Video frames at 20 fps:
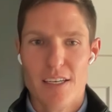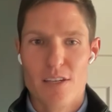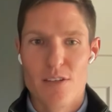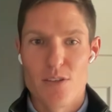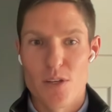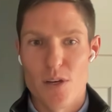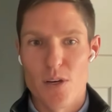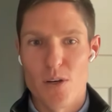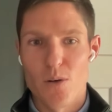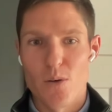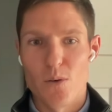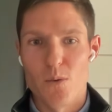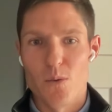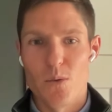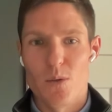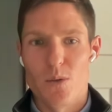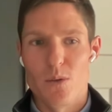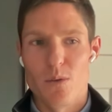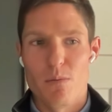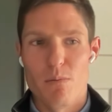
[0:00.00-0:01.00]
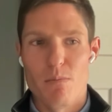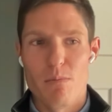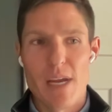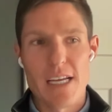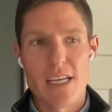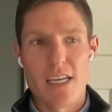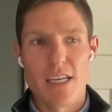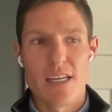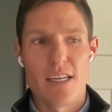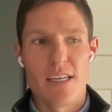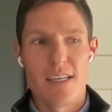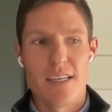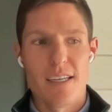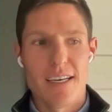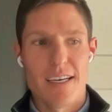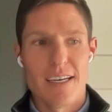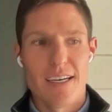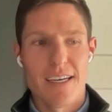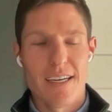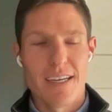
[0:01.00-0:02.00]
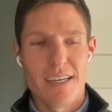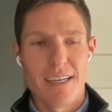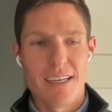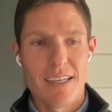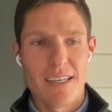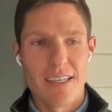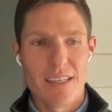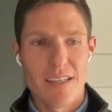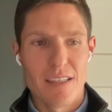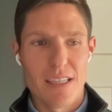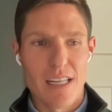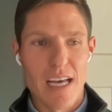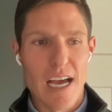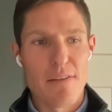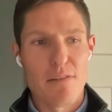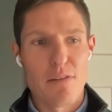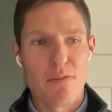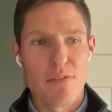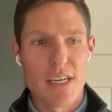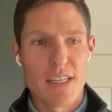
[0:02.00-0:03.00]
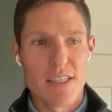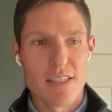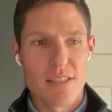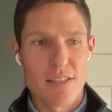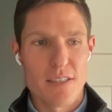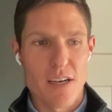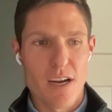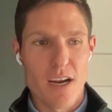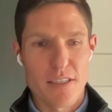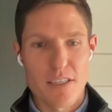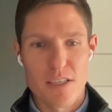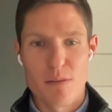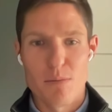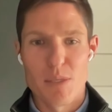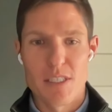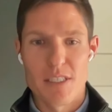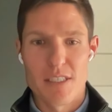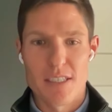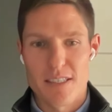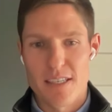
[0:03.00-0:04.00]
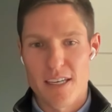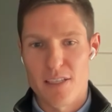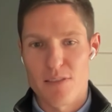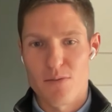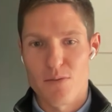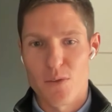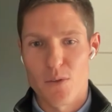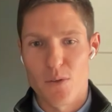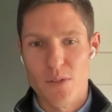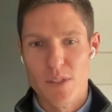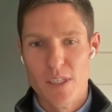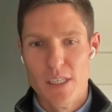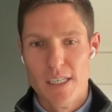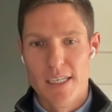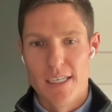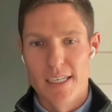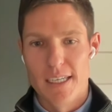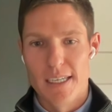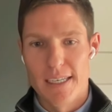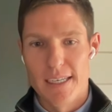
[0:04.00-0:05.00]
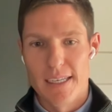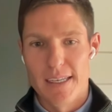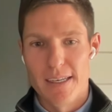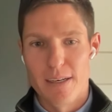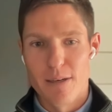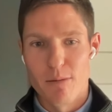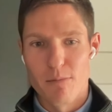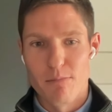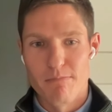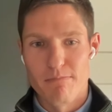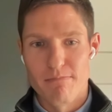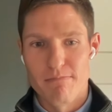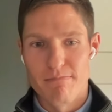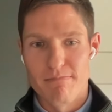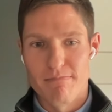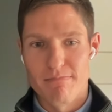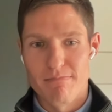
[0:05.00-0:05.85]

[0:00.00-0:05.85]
So making live events awesome and successful. Um,